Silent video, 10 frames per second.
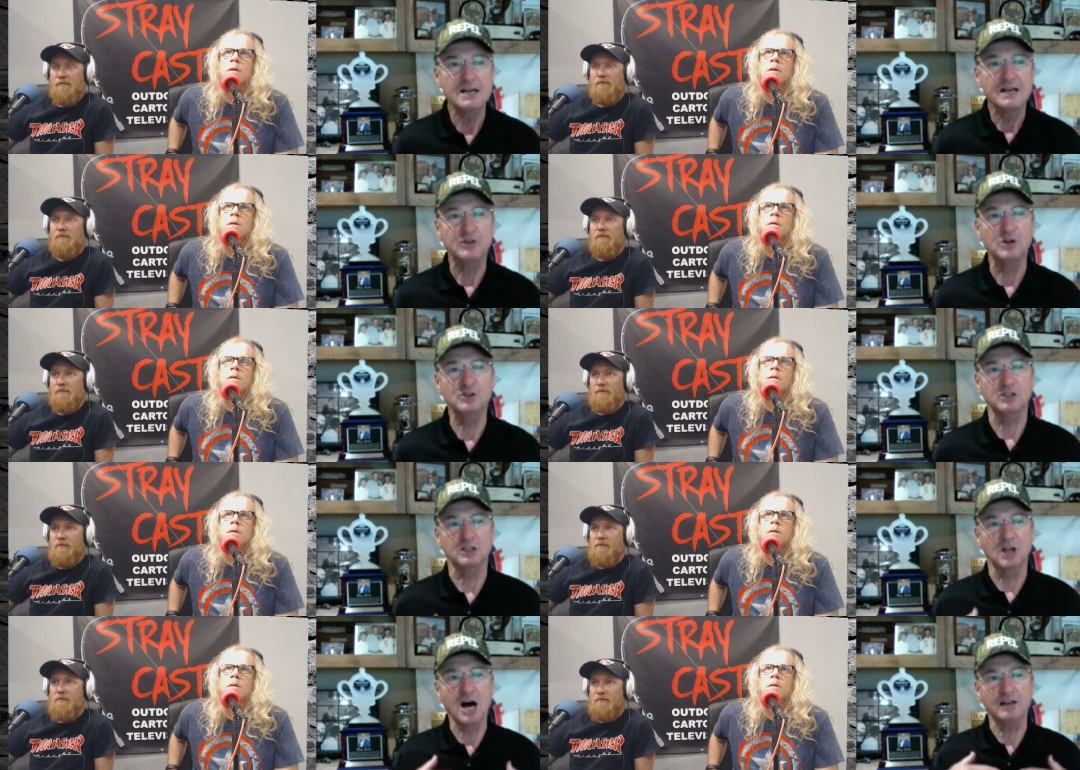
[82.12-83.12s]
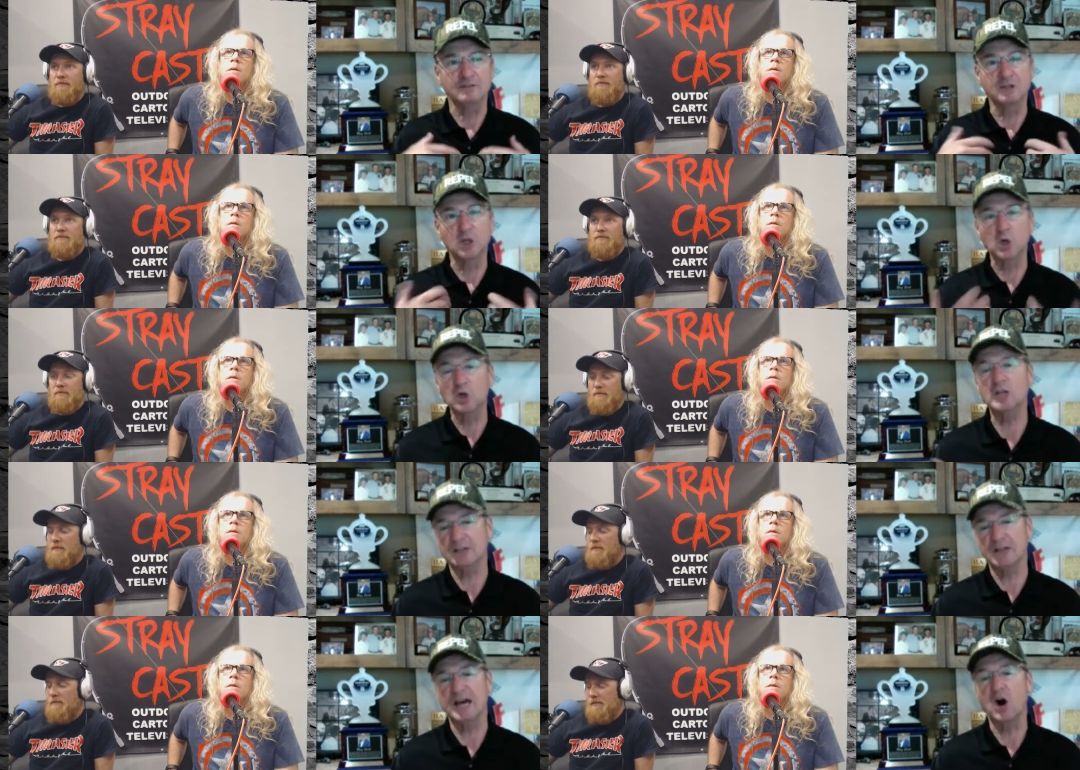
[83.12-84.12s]
Speaker 1: there's a lot of
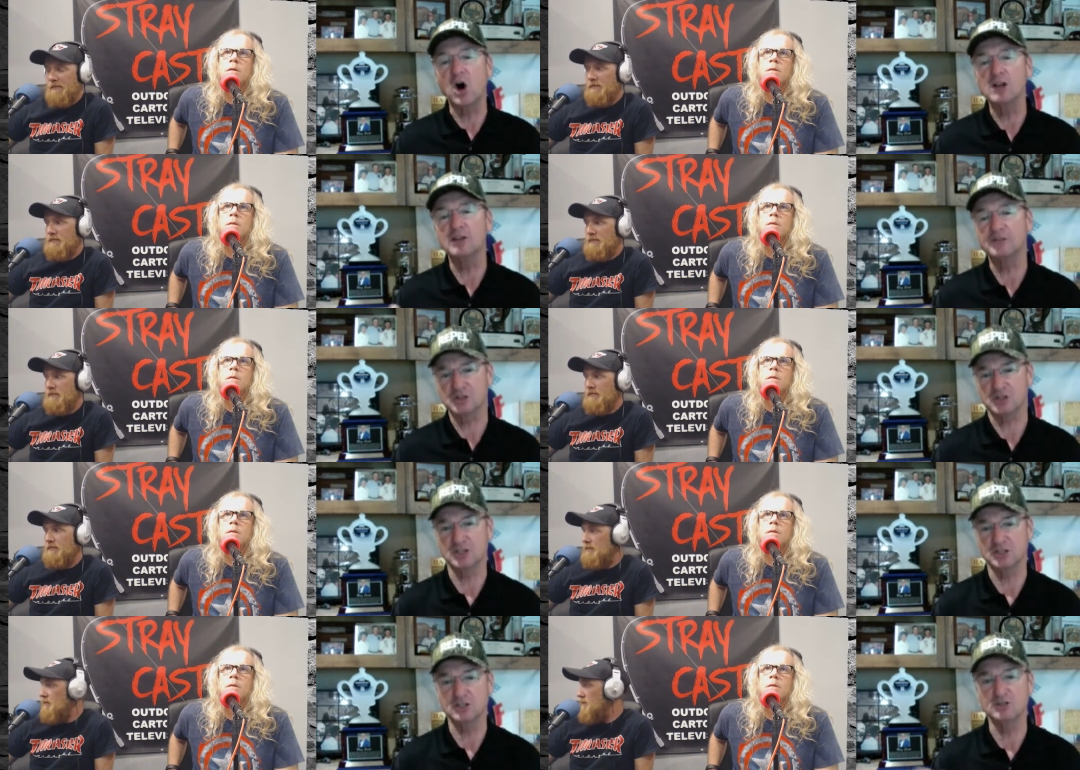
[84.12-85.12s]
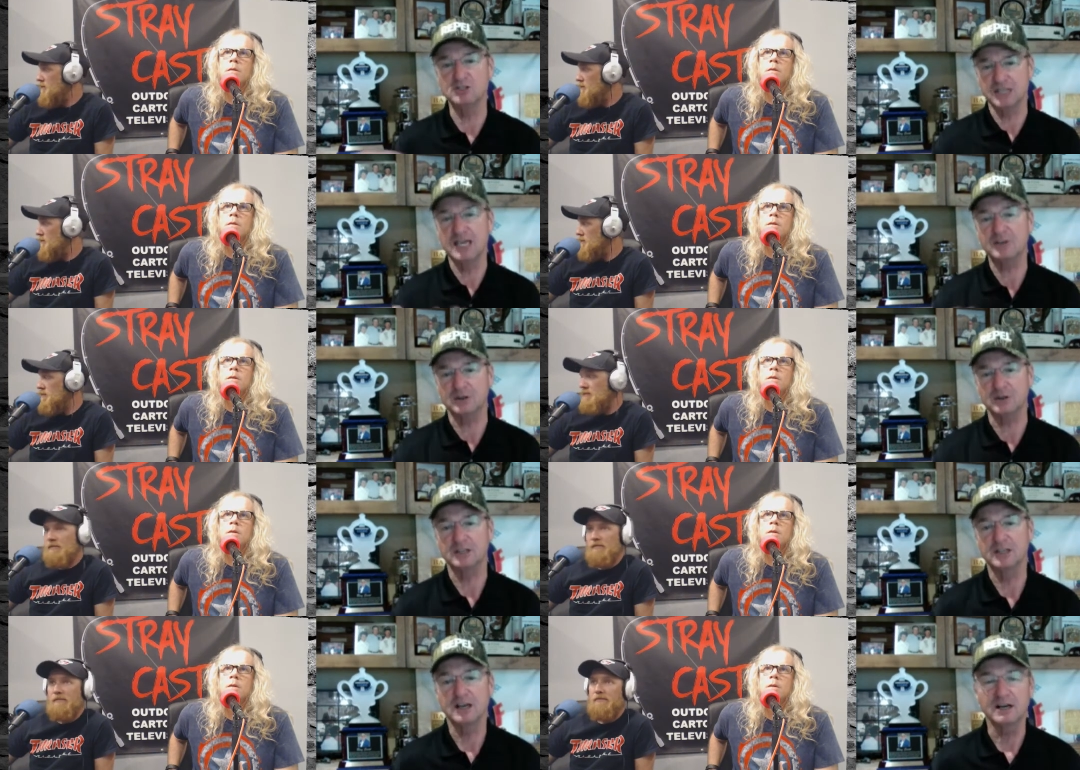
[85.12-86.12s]
learning that all of us can do together.
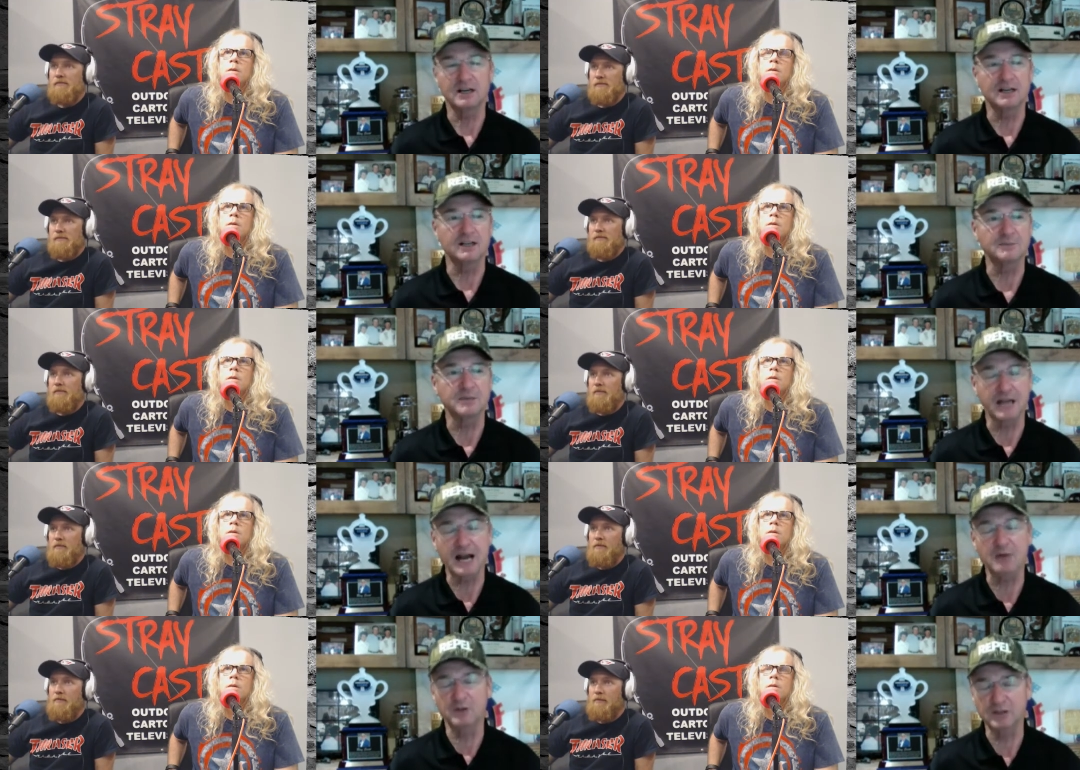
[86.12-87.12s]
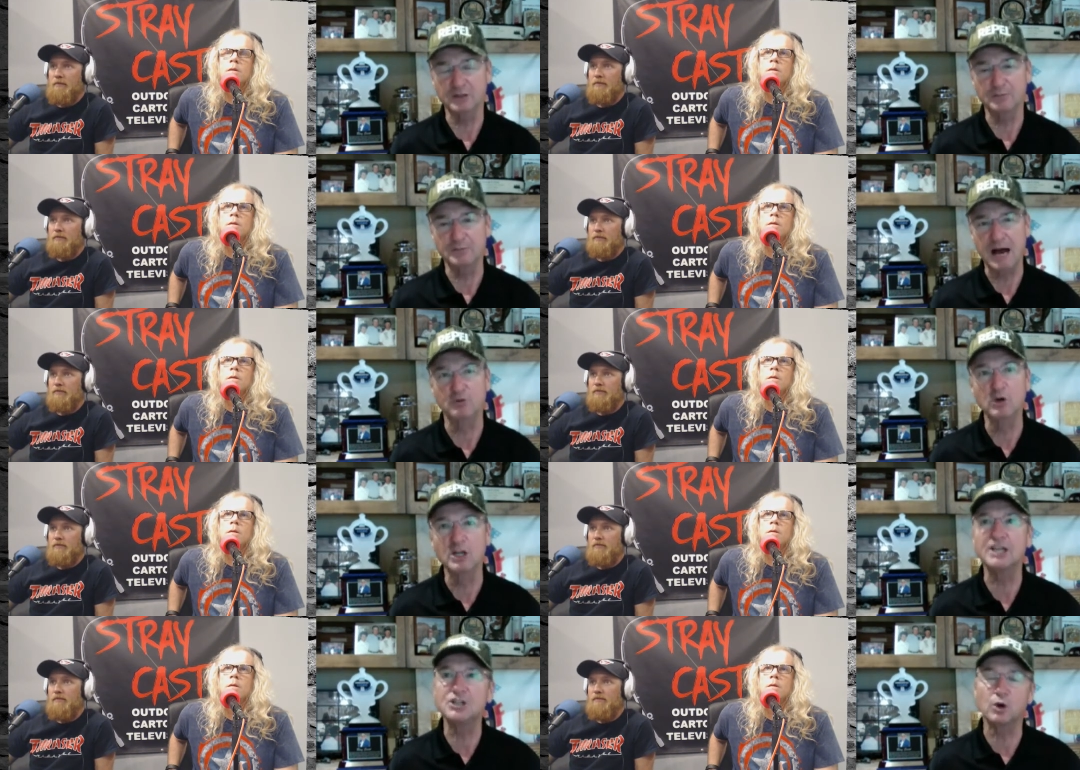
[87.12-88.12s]
Um, and I really, I
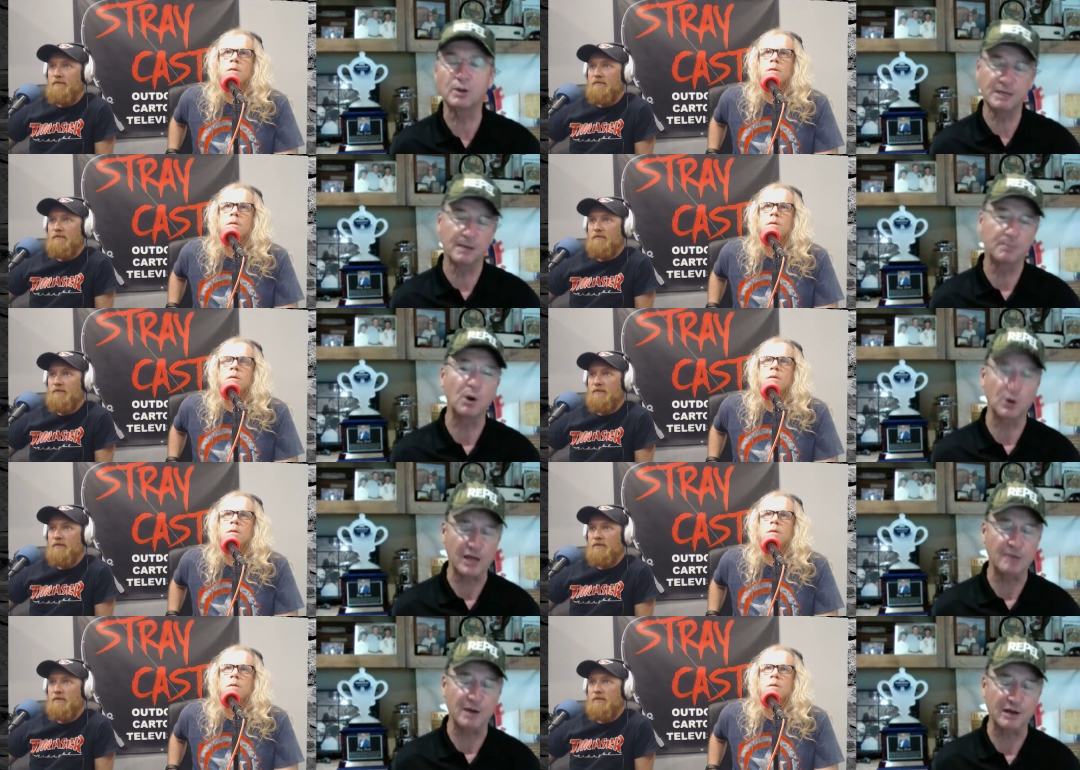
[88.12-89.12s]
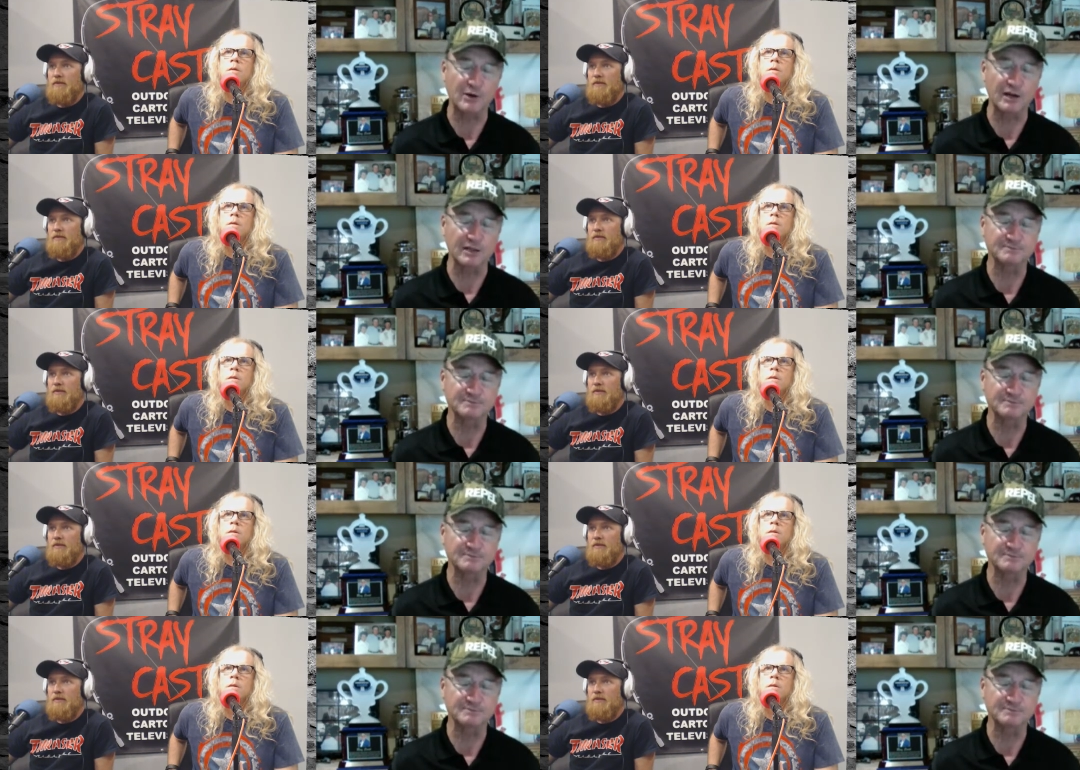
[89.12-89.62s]
really enjoyed being a part of that in my career.